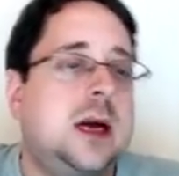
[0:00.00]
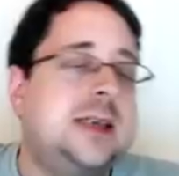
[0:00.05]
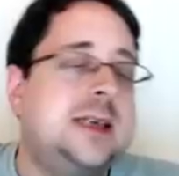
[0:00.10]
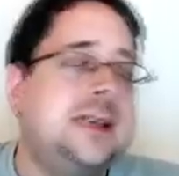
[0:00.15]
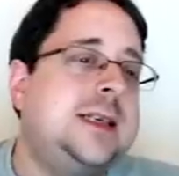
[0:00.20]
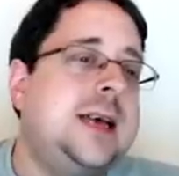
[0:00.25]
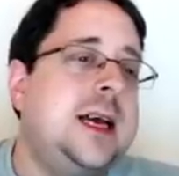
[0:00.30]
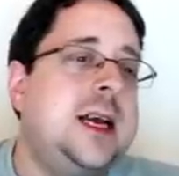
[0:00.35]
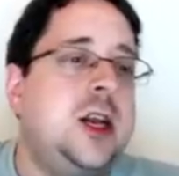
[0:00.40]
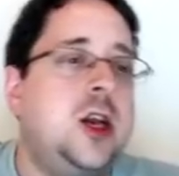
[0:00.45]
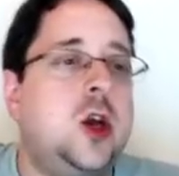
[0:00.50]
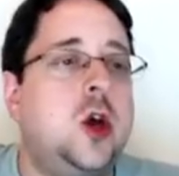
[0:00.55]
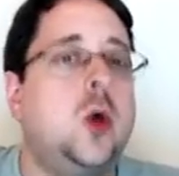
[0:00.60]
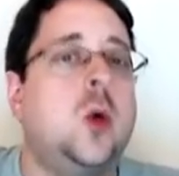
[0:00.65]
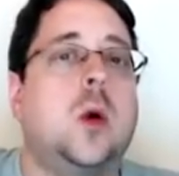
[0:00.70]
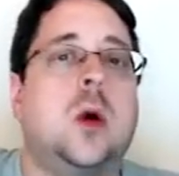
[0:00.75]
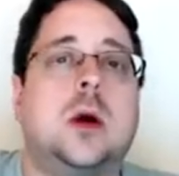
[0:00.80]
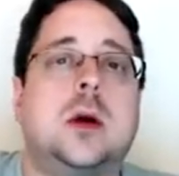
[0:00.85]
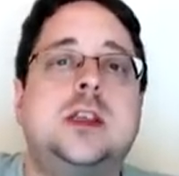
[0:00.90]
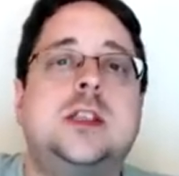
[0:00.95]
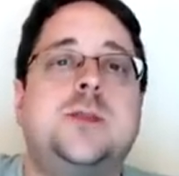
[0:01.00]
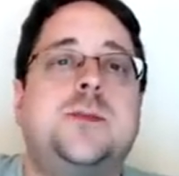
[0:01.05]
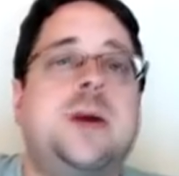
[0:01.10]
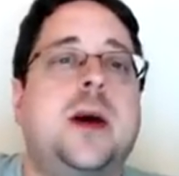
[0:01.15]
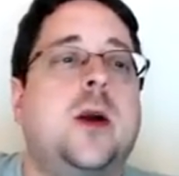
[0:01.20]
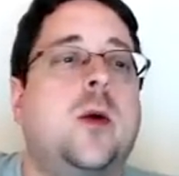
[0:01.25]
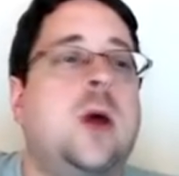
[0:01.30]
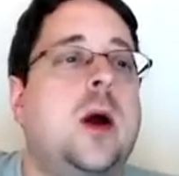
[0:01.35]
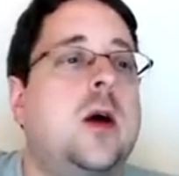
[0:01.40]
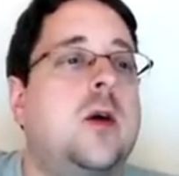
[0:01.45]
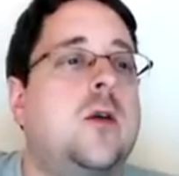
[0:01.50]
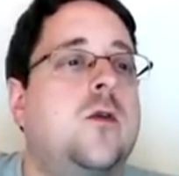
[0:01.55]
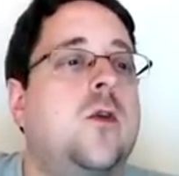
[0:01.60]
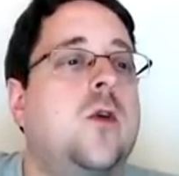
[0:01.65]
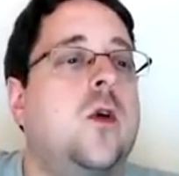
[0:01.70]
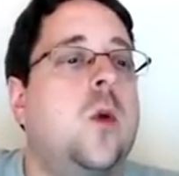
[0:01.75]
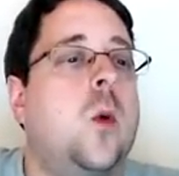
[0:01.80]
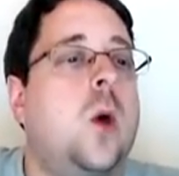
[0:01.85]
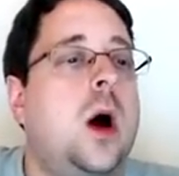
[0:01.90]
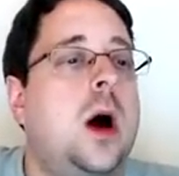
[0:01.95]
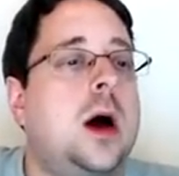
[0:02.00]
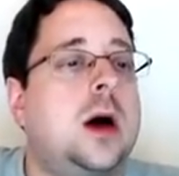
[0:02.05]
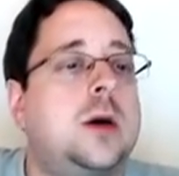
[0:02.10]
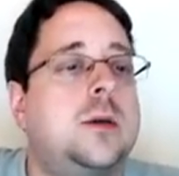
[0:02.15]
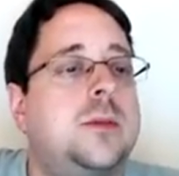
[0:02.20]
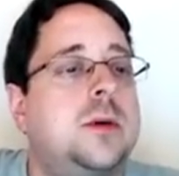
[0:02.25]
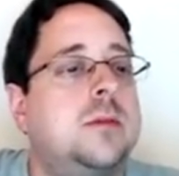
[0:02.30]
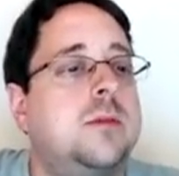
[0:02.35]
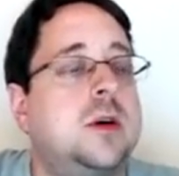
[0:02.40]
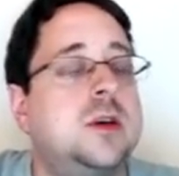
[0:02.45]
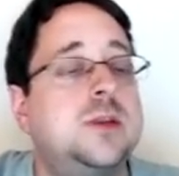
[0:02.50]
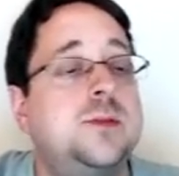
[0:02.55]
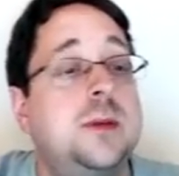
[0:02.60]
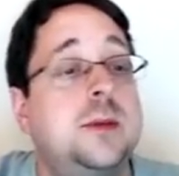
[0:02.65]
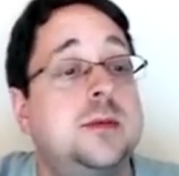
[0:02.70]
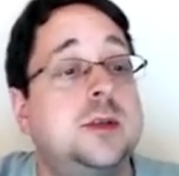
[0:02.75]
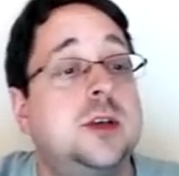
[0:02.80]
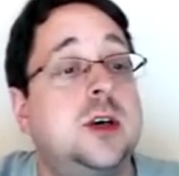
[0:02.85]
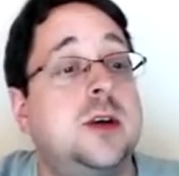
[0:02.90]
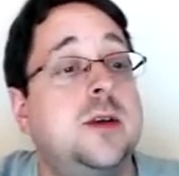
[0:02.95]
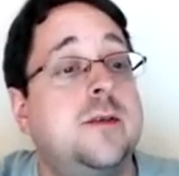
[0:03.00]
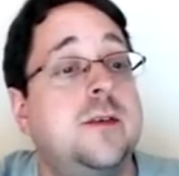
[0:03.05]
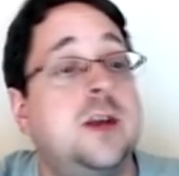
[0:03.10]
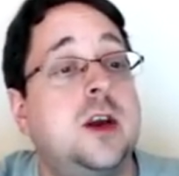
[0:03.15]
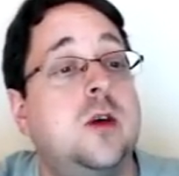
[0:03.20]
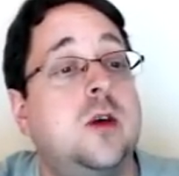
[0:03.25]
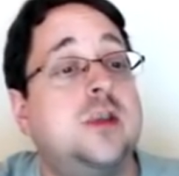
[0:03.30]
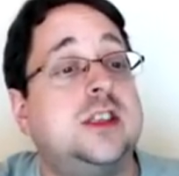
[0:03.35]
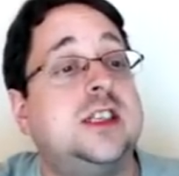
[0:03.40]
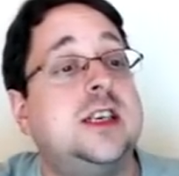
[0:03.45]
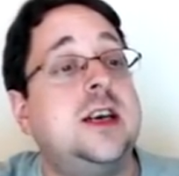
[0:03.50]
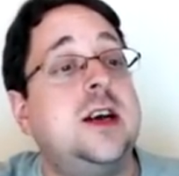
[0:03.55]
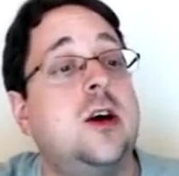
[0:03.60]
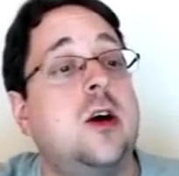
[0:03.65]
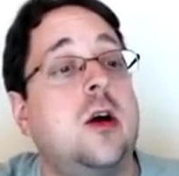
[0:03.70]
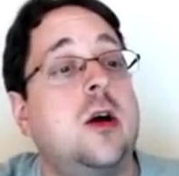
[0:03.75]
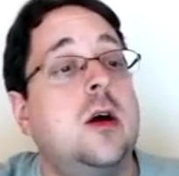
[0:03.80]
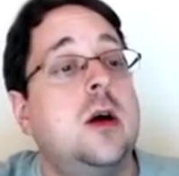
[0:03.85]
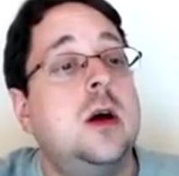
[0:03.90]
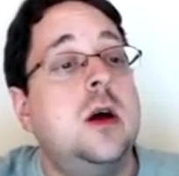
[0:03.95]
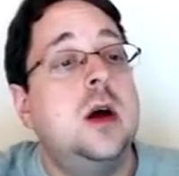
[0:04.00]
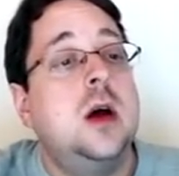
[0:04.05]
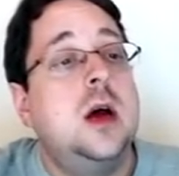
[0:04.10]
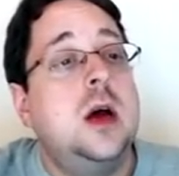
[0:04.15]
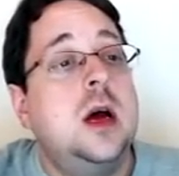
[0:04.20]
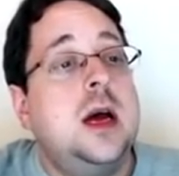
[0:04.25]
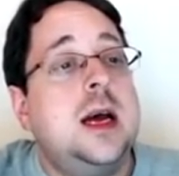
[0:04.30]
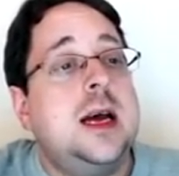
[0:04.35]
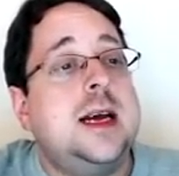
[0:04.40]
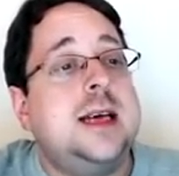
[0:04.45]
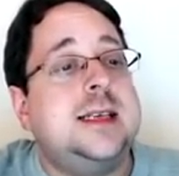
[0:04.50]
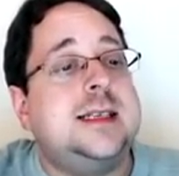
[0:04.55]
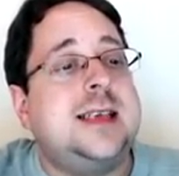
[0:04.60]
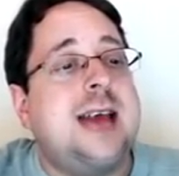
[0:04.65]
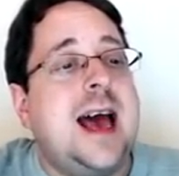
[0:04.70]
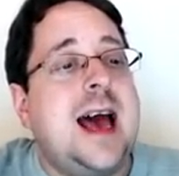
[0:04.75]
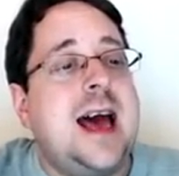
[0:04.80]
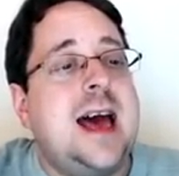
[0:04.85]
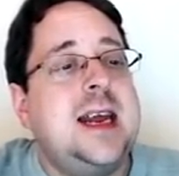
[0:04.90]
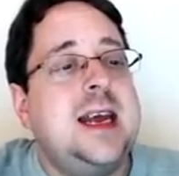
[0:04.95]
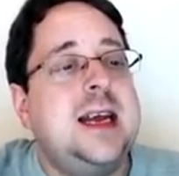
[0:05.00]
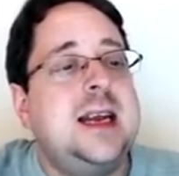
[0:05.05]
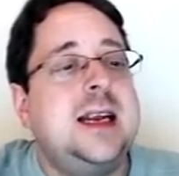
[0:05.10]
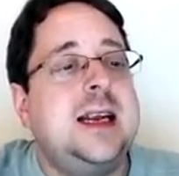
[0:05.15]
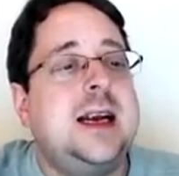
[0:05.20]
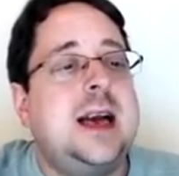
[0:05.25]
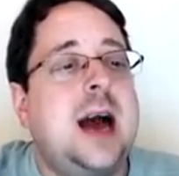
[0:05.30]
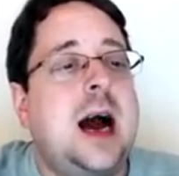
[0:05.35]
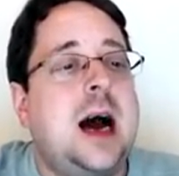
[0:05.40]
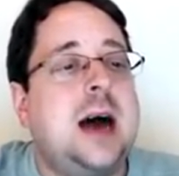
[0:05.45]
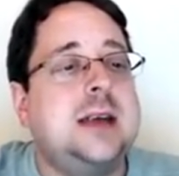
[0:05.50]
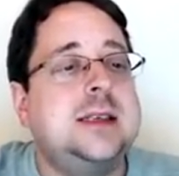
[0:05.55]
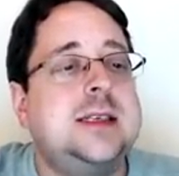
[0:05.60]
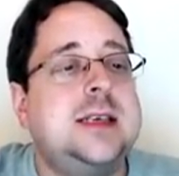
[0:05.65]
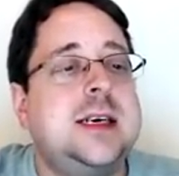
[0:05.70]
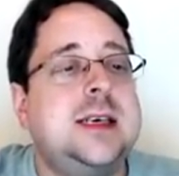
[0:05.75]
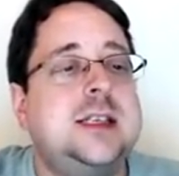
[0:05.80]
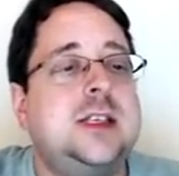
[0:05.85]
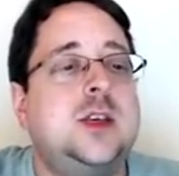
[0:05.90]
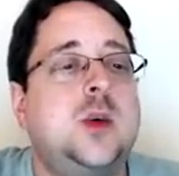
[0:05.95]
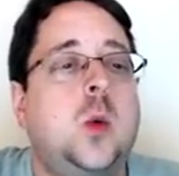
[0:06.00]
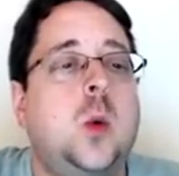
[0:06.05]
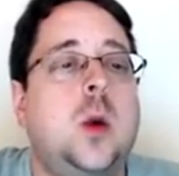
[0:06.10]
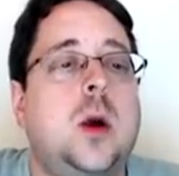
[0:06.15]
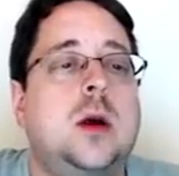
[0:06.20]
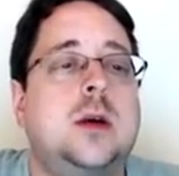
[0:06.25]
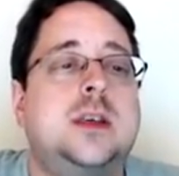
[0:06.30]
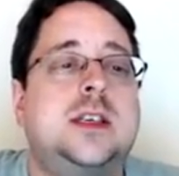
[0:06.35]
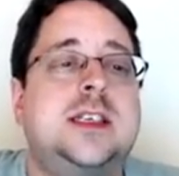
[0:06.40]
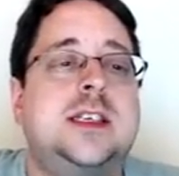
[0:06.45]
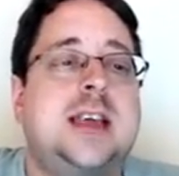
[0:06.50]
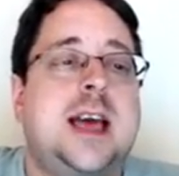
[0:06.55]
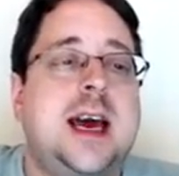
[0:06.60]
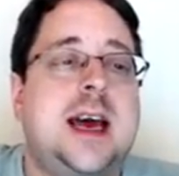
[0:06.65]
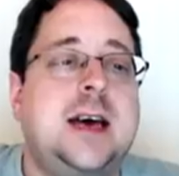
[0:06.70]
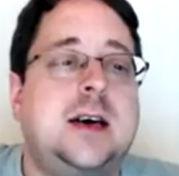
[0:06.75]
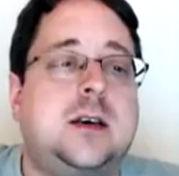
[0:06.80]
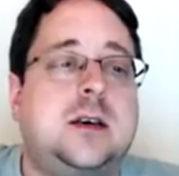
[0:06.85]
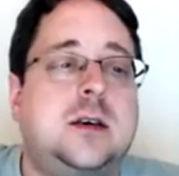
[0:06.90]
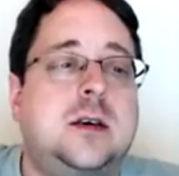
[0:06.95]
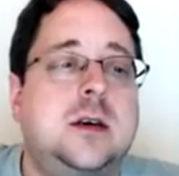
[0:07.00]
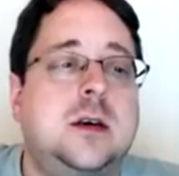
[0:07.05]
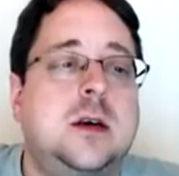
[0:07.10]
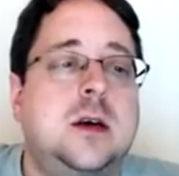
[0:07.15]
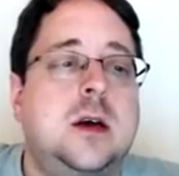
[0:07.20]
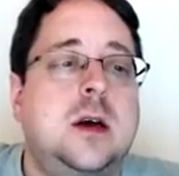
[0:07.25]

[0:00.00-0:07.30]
I say newer, it's been around for a while, but most people don't even know it's here, is Edit Content-Aware Scale.